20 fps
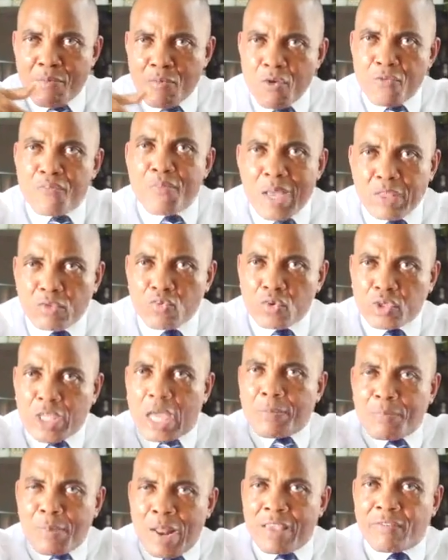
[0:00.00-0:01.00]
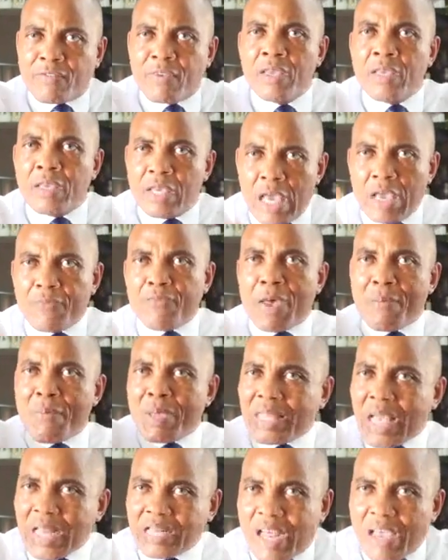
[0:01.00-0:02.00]
movement will take place if a
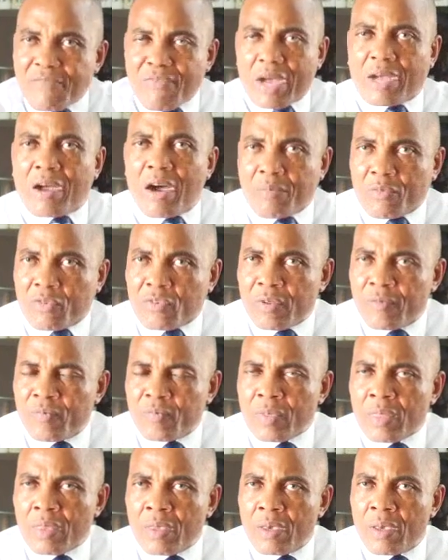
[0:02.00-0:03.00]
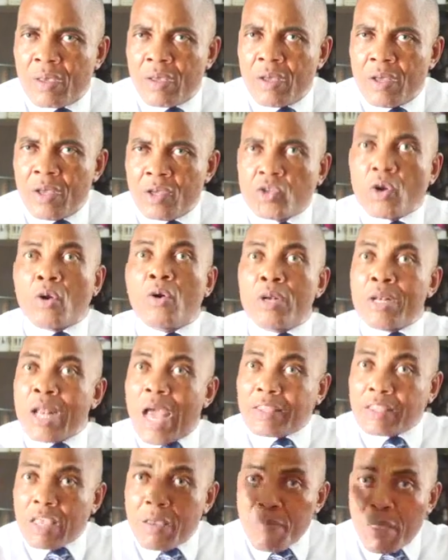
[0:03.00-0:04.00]
better driver comes? So
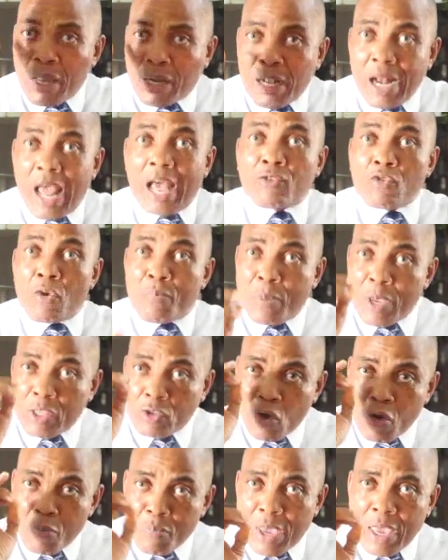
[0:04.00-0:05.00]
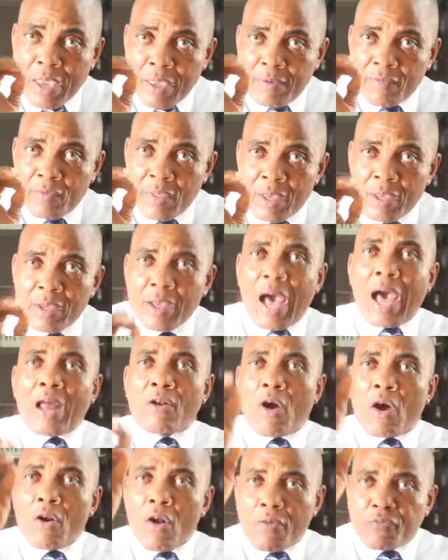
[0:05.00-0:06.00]
let it be clear to Peter Obi
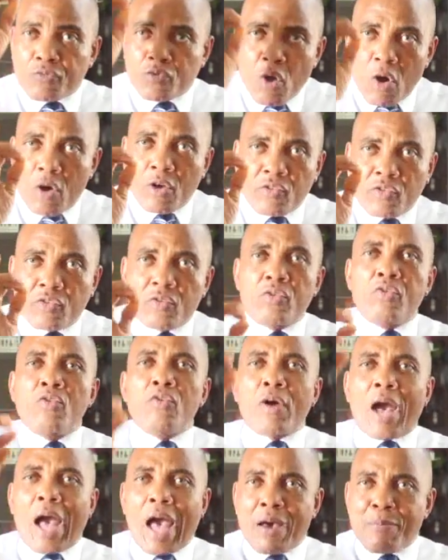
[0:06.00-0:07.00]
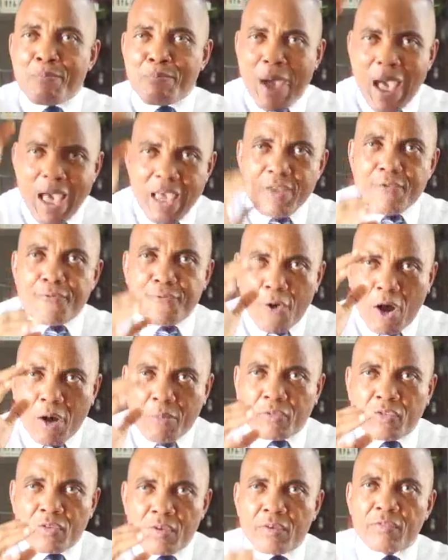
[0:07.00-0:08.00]
and all of those who are buying
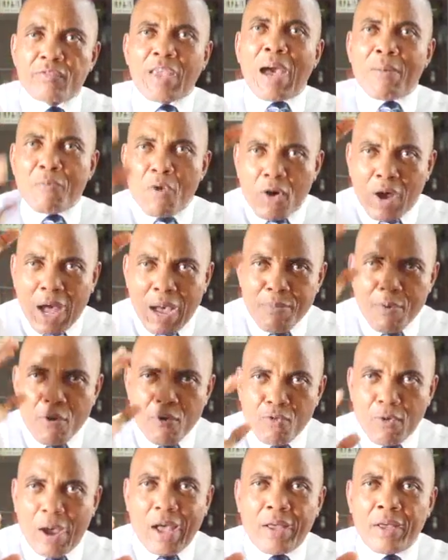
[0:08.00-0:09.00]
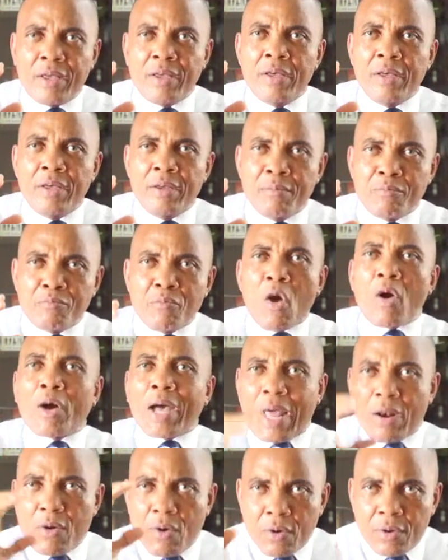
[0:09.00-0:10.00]
forms, Samo Habonwa,
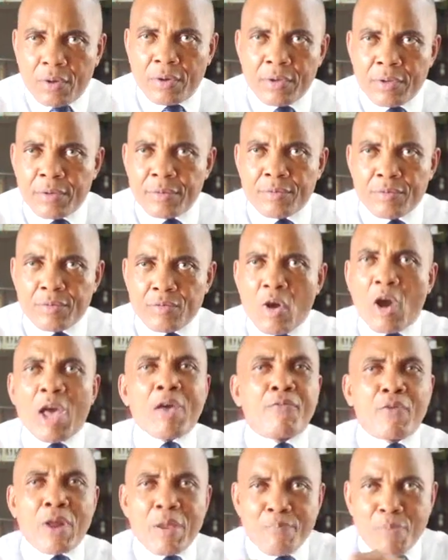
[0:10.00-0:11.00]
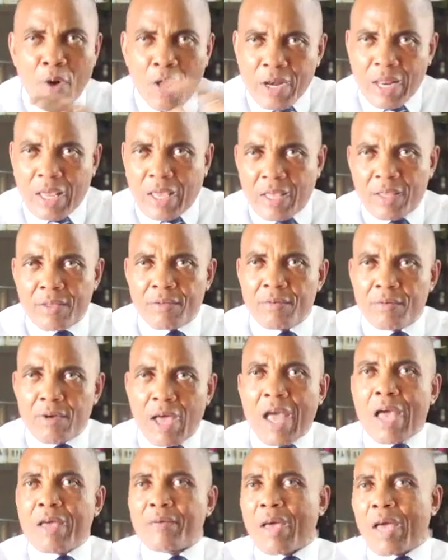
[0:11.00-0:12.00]
Mogalo, everybody,
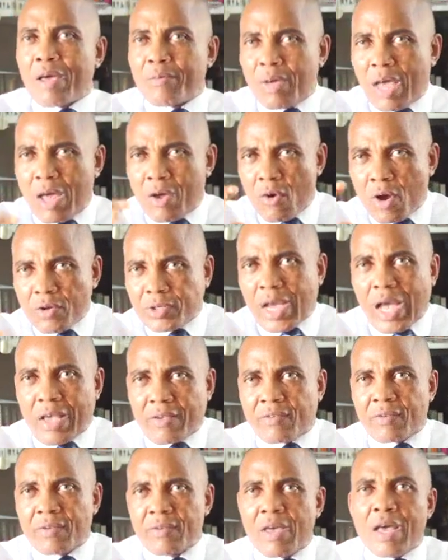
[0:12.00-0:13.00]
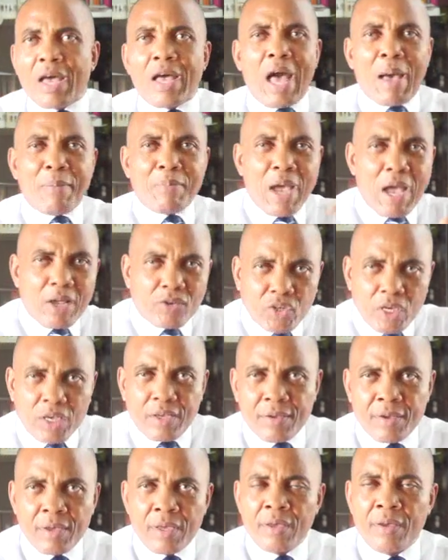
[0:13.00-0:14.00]
Rochas,
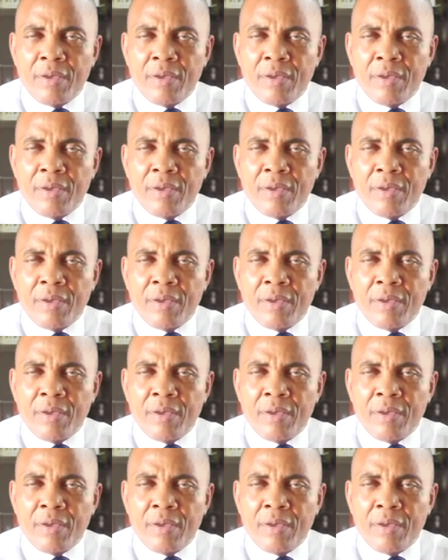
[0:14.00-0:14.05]
Amechi,